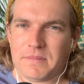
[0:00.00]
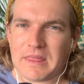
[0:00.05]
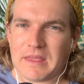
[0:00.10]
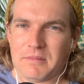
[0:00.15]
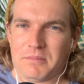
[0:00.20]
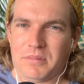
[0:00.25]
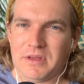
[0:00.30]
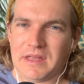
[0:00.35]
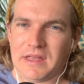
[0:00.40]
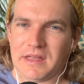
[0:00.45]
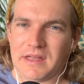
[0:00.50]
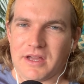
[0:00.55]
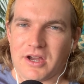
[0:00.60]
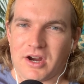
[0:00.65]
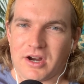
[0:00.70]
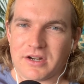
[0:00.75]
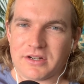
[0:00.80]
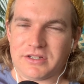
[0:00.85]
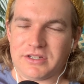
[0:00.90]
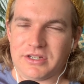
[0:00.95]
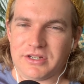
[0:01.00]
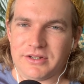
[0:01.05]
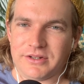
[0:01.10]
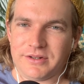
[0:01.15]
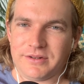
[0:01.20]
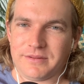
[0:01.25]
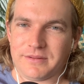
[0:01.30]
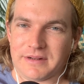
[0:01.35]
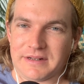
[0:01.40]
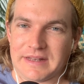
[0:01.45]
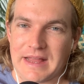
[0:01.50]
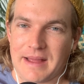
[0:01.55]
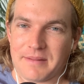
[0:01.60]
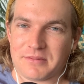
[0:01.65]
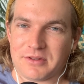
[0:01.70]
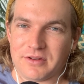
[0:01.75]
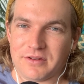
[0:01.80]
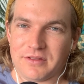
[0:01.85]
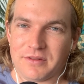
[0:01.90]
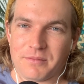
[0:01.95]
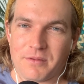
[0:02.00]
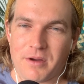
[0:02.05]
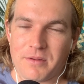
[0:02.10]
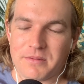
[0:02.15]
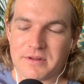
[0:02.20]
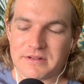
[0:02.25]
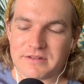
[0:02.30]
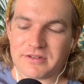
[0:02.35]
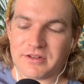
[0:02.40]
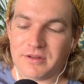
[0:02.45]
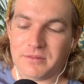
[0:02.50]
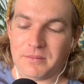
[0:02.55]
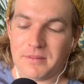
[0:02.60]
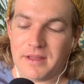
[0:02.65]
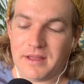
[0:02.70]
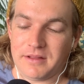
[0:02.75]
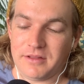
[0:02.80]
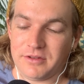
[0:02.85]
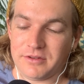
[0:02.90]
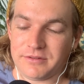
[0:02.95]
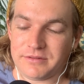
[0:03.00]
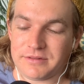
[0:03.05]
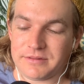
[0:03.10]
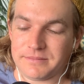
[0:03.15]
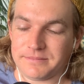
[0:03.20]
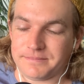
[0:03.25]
be hard to adapt to in the moment, so you may lose